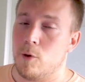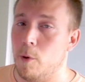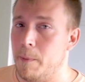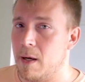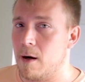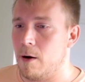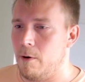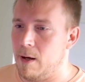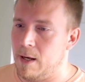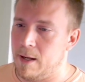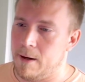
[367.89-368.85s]
Typically
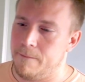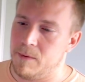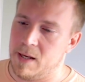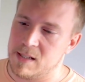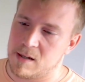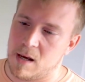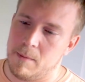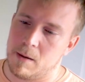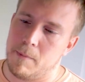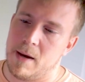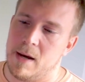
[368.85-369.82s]
in
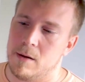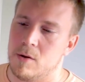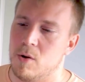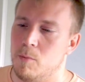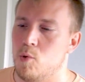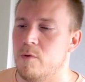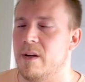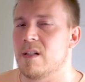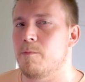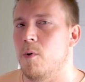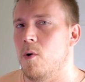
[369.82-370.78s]
ischemic pain, the
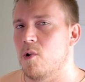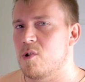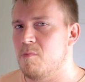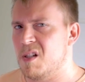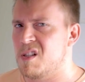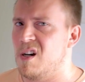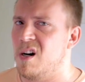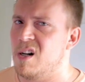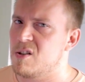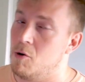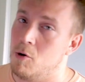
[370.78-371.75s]
moving sports
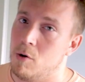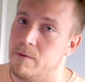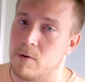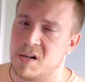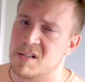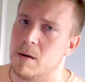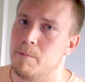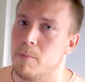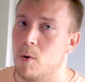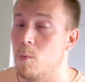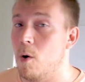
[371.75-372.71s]
massage or, for
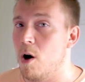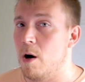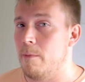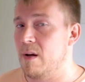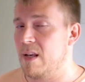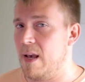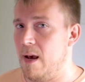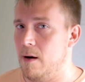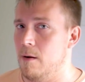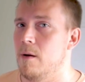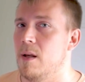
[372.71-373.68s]
example, warm
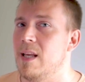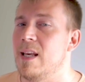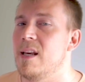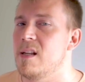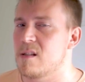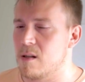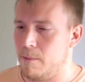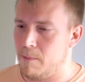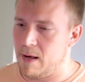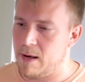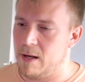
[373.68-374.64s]
can ease the
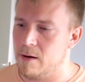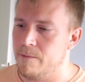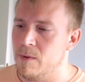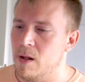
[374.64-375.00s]
pain.